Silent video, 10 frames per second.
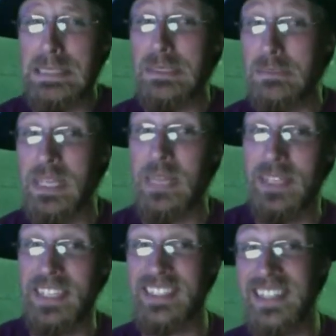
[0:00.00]

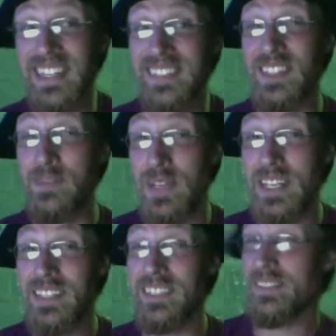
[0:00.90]
maybe kind of its
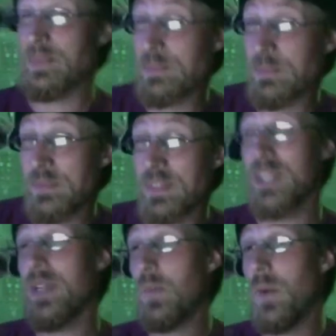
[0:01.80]
peak.
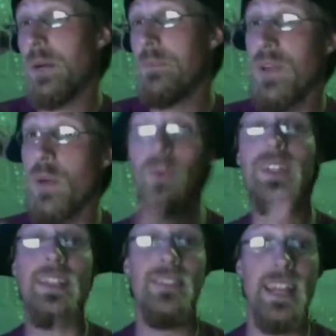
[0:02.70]
Well, we'll
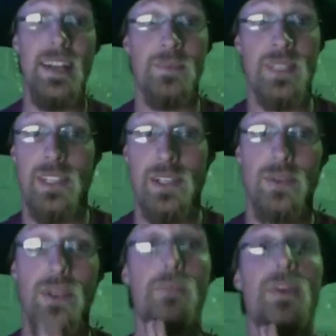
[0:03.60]
leave that up to you.
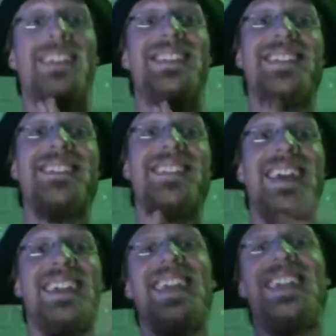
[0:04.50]
But until
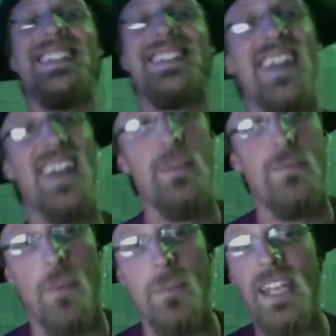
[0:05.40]
then, it is time
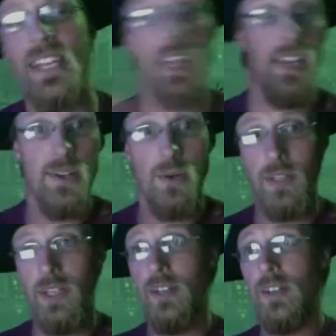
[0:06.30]
for me to get going
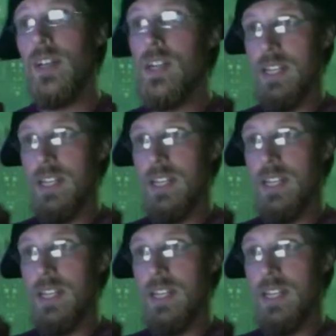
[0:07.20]
here.